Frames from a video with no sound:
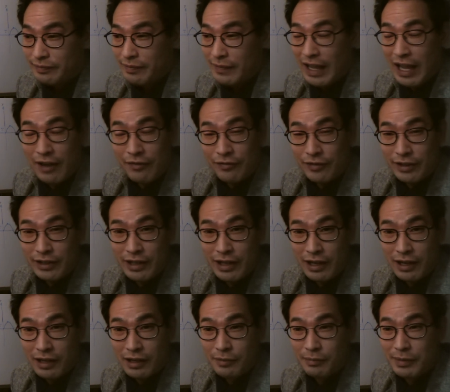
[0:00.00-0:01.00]

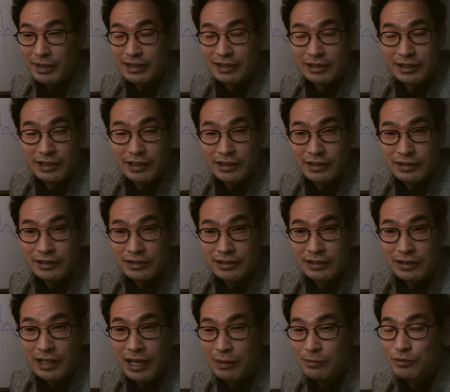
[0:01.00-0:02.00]
Africa, Middle East,
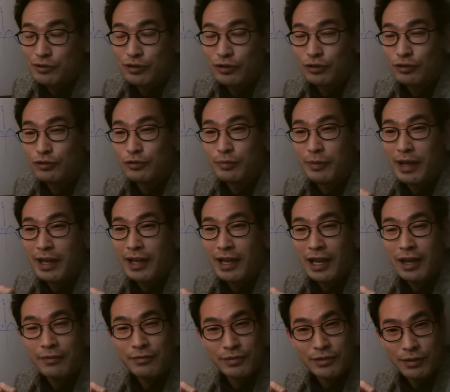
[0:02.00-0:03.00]
I'm sure you may
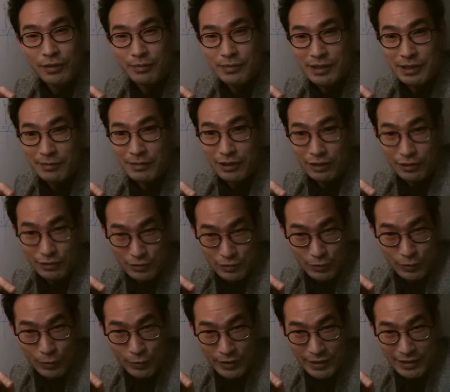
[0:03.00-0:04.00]
have some similar
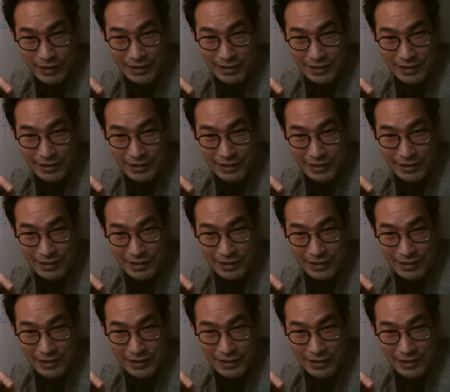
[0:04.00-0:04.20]
story.